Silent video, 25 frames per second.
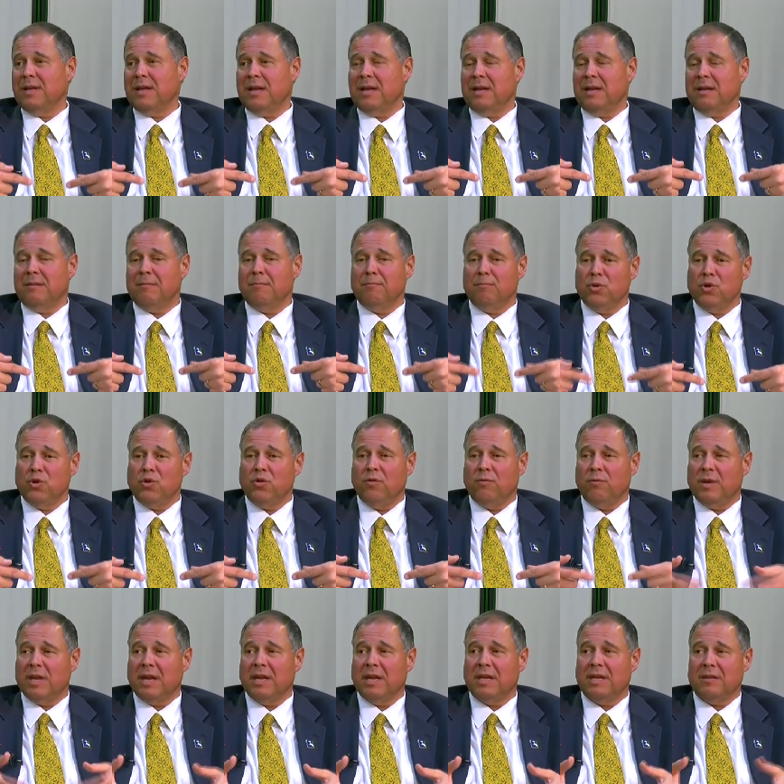land move
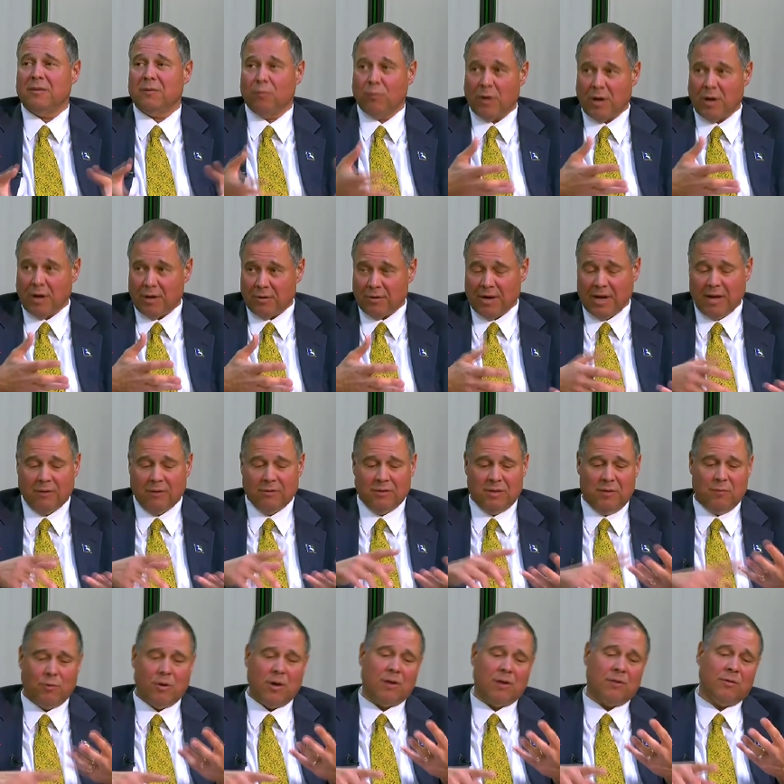we got to get the water out
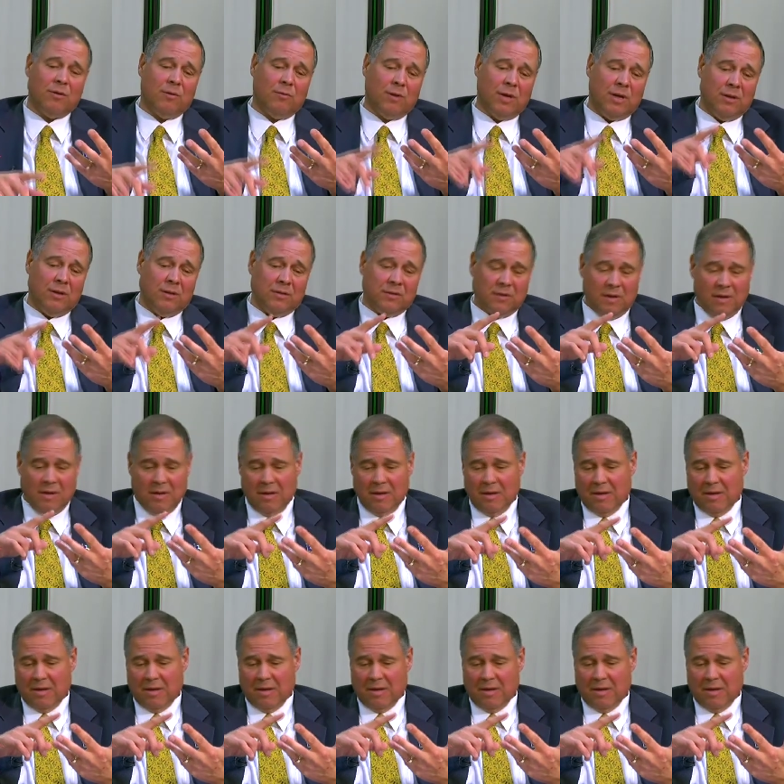dewatering wells